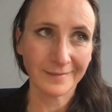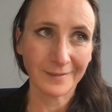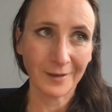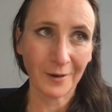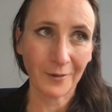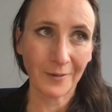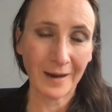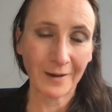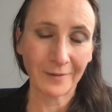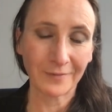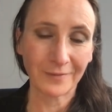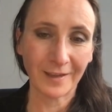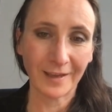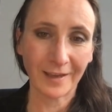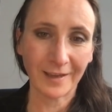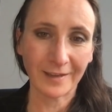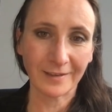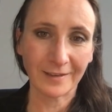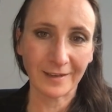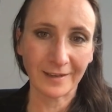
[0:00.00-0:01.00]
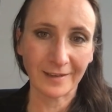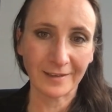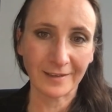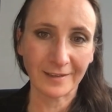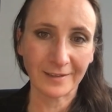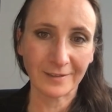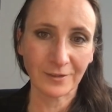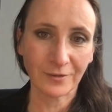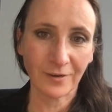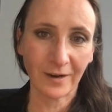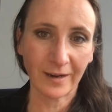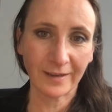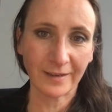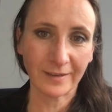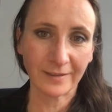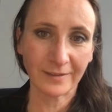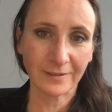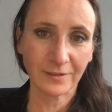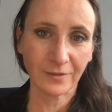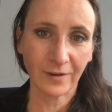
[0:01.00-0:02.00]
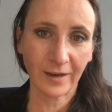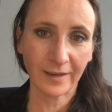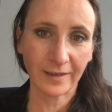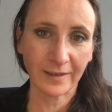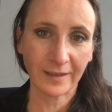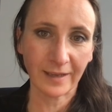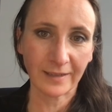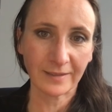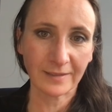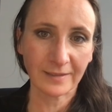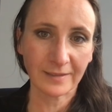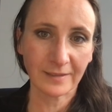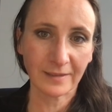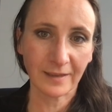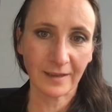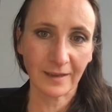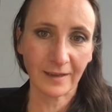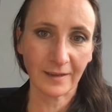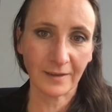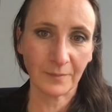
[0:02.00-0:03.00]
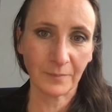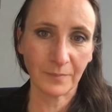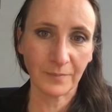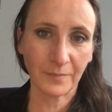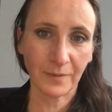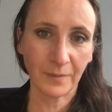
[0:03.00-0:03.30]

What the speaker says: go out there and try and get a